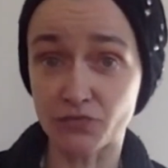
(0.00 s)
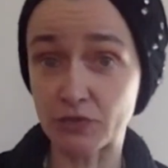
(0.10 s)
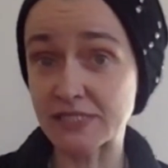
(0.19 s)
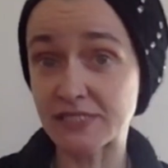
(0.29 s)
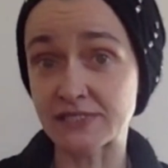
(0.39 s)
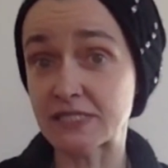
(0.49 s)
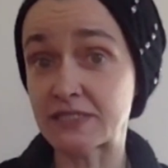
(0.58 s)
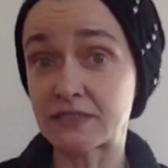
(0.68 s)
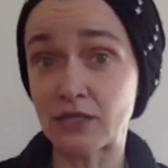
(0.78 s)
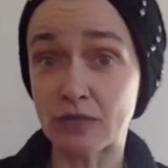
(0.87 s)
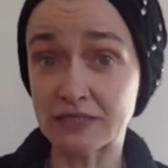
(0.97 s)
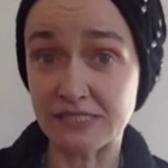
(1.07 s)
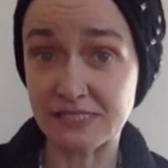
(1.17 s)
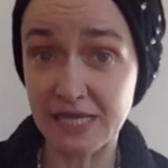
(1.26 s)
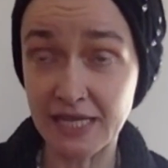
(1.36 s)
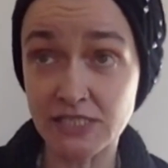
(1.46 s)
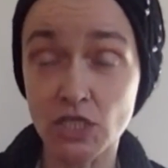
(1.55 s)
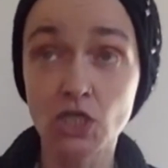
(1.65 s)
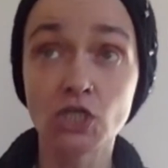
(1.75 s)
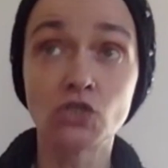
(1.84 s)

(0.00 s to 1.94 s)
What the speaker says: for instance, in the United States,